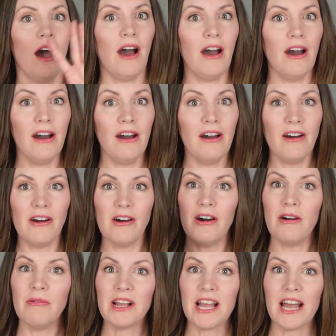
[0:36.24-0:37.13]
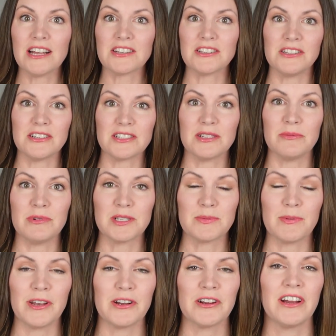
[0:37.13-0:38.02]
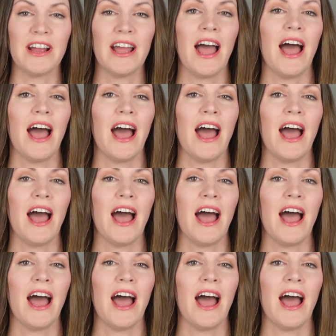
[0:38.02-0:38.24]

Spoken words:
oh my gosh, it looks so much better,